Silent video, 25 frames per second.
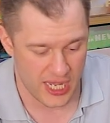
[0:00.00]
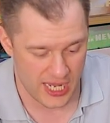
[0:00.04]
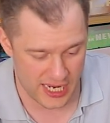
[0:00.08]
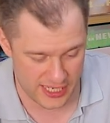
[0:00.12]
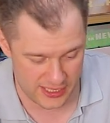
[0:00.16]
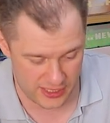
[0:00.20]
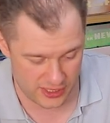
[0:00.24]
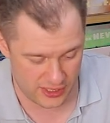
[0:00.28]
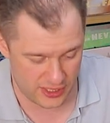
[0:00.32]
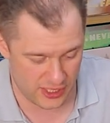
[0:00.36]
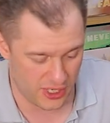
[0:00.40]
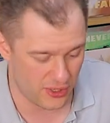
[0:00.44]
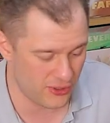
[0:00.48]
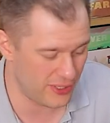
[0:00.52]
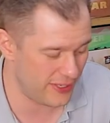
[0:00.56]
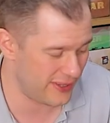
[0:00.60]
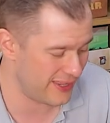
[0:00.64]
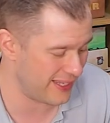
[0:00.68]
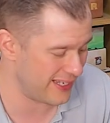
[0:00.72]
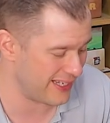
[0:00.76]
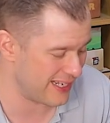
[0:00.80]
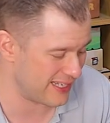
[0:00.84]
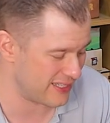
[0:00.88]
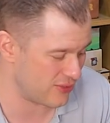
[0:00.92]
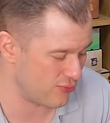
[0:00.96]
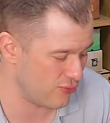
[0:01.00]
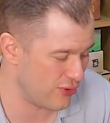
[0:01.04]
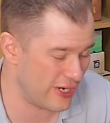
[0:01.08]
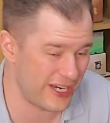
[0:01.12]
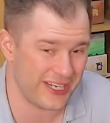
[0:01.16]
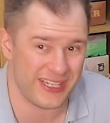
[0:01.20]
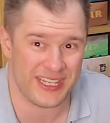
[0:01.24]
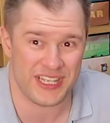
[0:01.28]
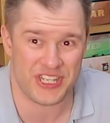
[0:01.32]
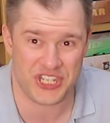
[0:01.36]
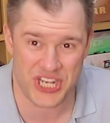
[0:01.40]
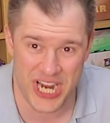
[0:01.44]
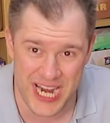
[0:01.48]
and the only thing that's
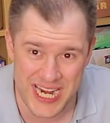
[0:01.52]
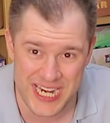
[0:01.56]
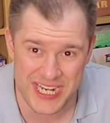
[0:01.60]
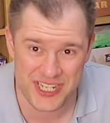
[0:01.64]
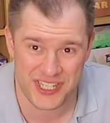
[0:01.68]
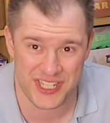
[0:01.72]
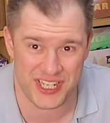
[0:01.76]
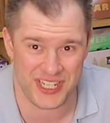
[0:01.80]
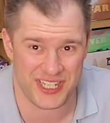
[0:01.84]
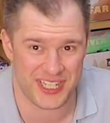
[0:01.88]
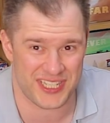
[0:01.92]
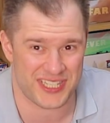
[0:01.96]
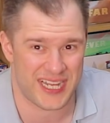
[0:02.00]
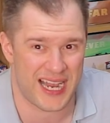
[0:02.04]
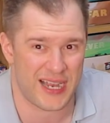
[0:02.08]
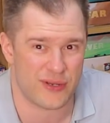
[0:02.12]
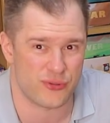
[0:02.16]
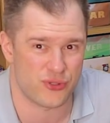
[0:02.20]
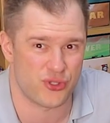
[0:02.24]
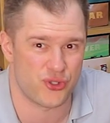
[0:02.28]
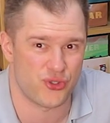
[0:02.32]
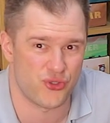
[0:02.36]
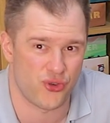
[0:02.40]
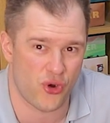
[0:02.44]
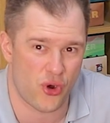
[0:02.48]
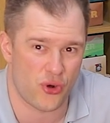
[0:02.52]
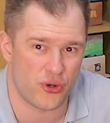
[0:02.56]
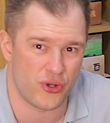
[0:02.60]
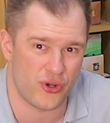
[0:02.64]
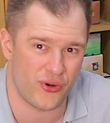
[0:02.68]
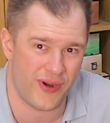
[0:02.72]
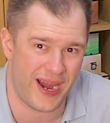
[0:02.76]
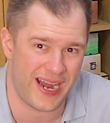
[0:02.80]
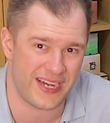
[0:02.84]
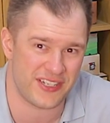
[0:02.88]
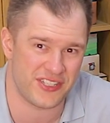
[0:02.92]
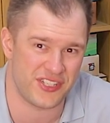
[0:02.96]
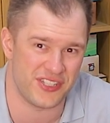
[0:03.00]
really changing is how strong
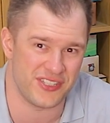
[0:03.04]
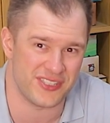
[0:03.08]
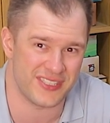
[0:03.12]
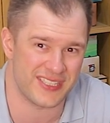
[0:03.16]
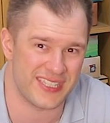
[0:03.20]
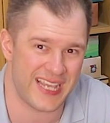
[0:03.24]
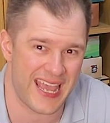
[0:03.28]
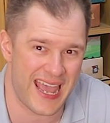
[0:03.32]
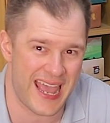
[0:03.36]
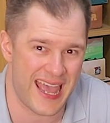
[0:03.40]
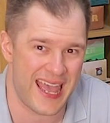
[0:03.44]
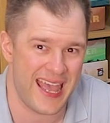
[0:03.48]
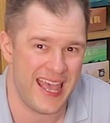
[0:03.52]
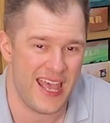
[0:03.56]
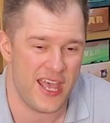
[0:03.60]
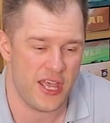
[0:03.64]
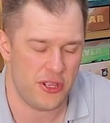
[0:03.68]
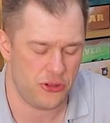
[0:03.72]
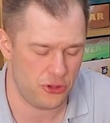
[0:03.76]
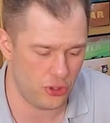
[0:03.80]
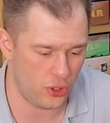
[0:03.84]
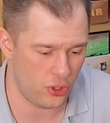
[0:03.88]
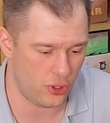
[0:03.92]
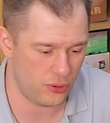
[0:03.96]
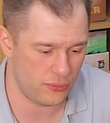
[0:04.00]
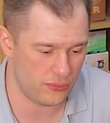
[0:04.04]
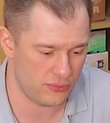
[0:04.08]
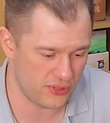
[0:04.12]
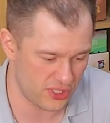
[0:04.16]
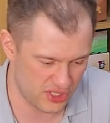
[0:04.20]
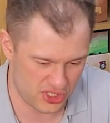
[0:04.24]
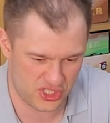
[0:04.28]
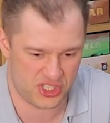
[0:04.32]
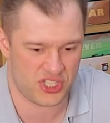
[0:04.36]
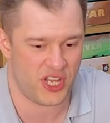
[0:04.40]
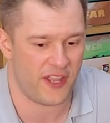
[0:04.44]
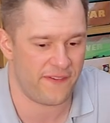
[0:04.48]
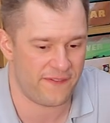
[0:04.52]
your actions get, not the
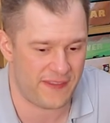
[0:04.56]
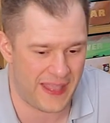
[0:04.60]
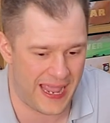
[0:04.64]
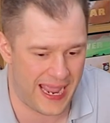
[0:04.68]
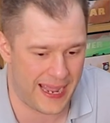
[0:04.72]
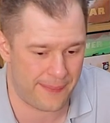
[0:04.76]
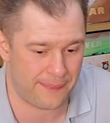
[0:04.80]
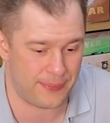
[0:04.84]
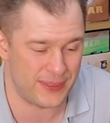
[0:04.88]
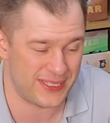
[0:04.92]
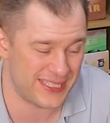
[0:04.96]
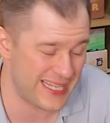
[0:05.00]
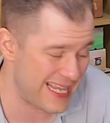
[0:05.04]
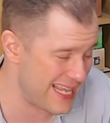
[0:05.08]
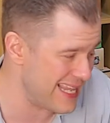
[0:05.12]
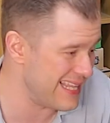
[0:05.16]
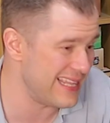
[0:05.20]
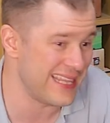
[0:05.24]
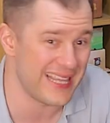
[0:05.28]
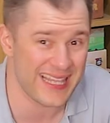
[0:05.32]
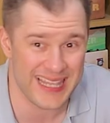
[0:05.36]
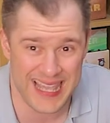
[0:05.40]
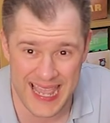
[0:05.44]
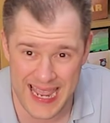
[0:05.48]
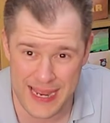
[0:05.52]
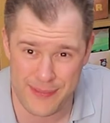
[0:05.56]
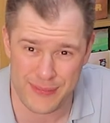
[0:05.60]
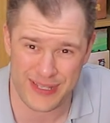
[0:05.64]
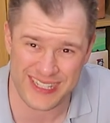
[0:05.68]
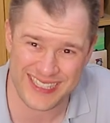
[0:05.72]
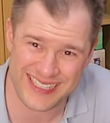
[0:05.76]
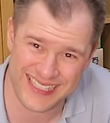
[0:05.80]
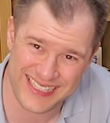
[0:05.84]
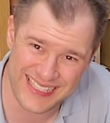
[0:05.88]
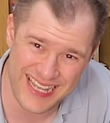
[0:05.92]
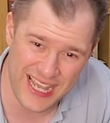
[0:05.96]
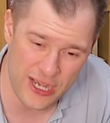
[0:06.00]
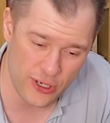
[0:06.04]
stuff that happens in the game
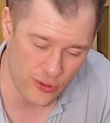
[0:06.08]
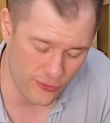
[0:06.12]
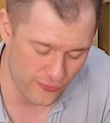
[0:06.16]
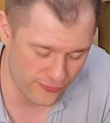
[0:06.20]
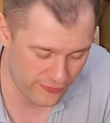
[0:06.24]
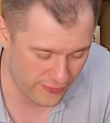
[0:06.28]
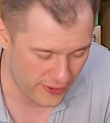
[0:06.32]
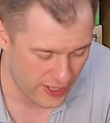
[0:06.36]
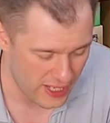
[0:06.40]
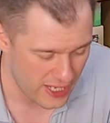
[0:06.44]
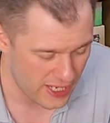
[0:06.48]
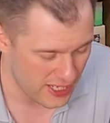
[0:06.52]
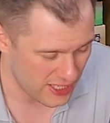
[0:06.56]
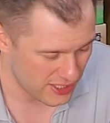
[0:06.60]
itself.